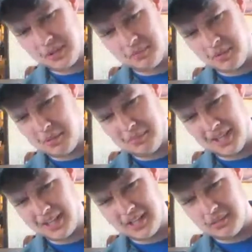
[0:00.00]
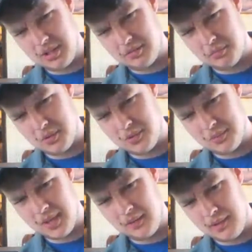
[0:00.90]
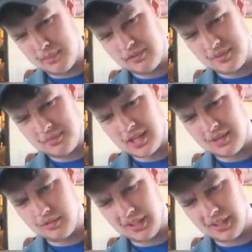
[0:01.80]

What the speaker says: making any money from YouTube anyway, but sometimes if I get